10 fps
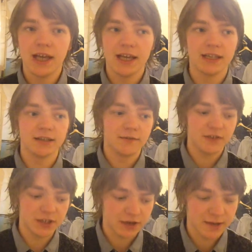in the
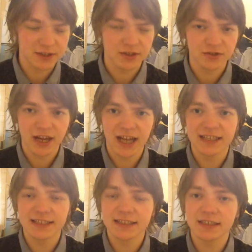video game industry, and
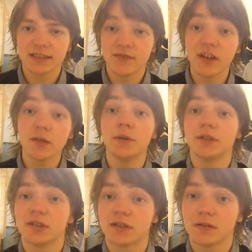it's
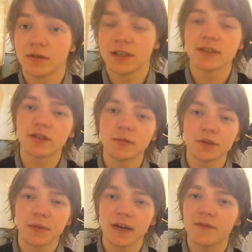developers releasing too much
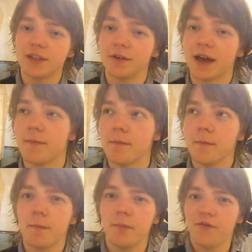about a video game
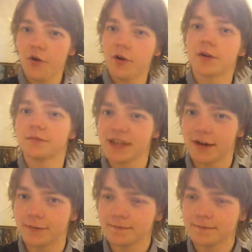before it comes out.